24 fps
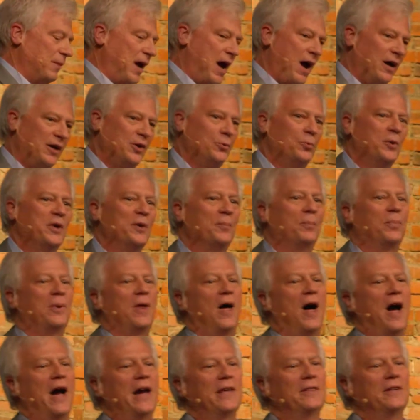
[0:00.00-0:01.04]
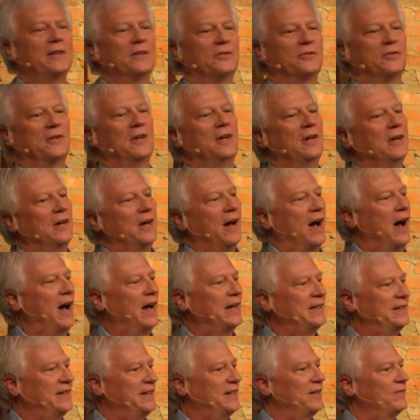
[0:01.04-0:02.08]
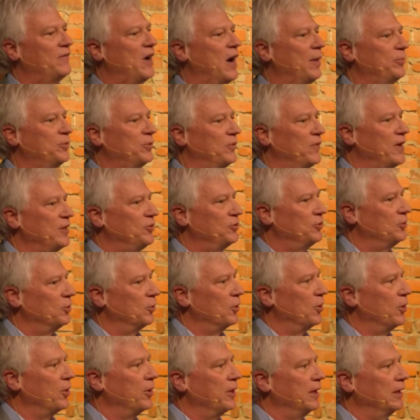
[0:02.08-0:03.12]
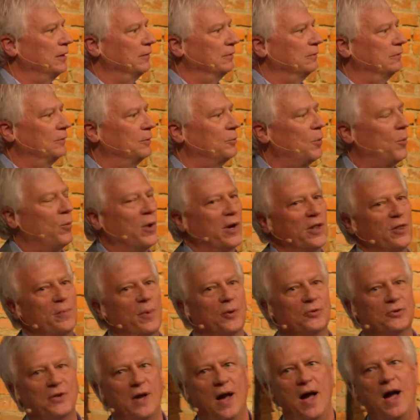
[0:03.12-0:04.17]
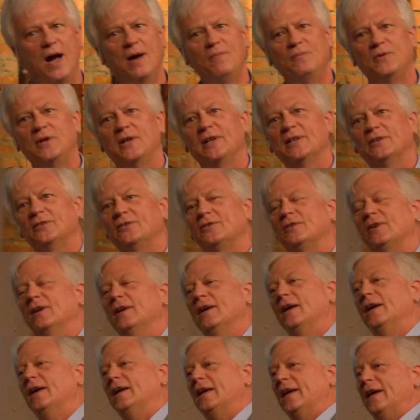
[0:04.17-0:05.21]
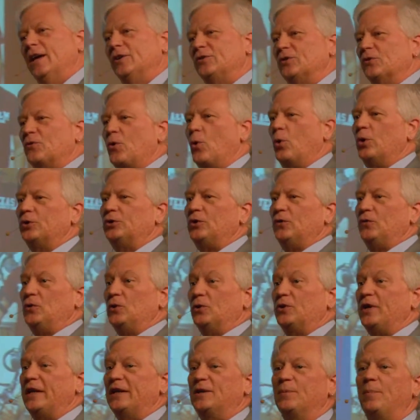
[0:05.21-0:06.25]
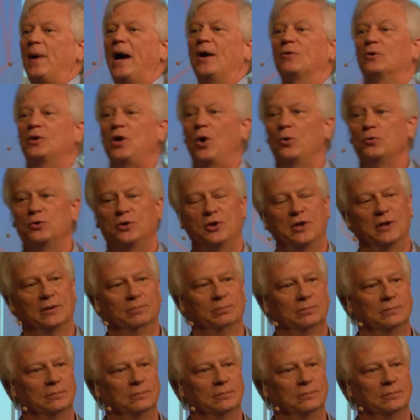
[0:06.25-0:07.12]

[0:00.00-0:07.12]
how can we apply this idea of observational learning? Well, one of the most obvious is, of course, if you think about coaching.